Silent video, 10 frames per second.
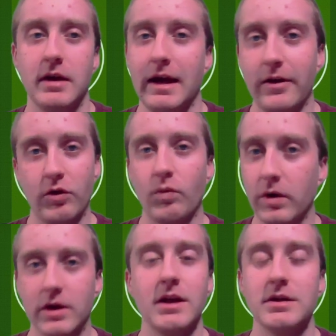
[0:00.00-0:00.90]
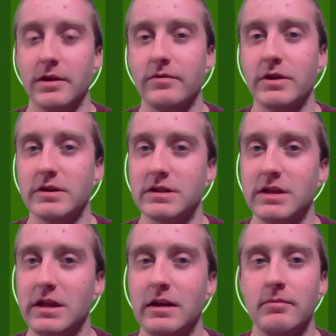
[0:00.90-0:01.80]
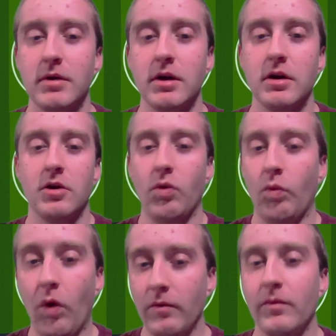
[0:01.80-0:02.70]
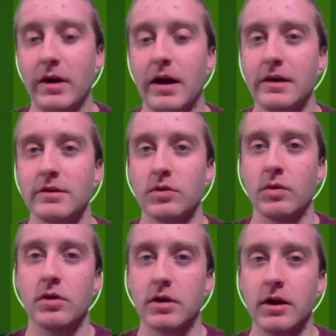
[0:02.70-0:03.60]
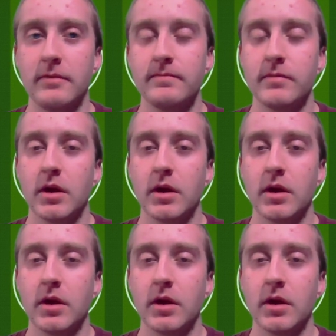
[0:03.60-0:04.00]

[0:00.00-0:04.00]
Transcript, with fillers: inner workings of this team, what went on at the World Cup.